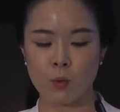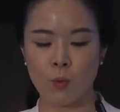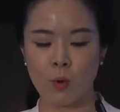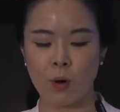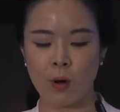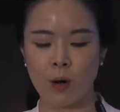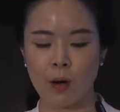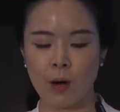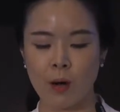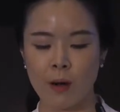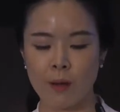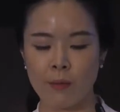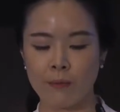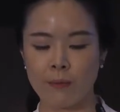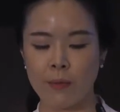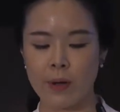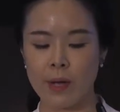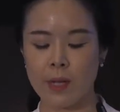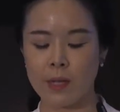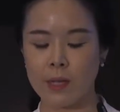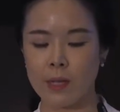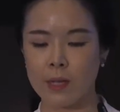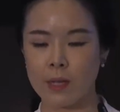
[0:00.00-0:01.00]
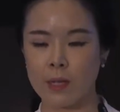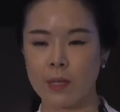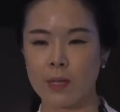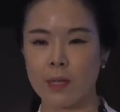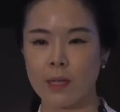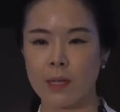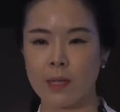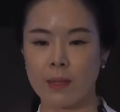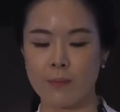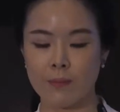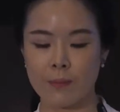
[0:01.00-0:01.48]
or
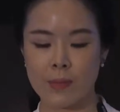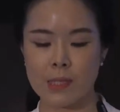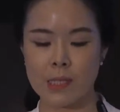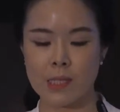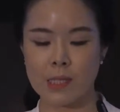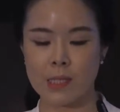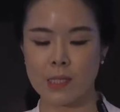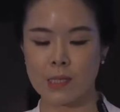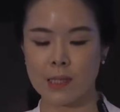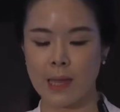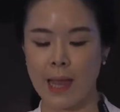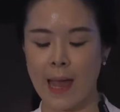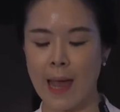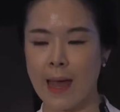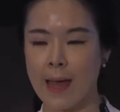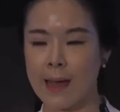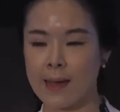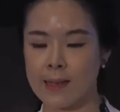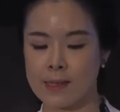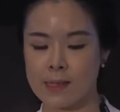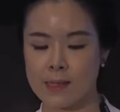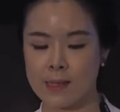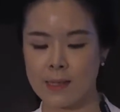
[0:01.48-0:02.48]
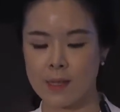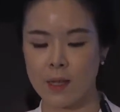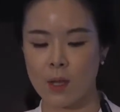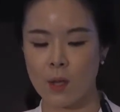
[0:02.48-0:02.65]
RFID EPC tags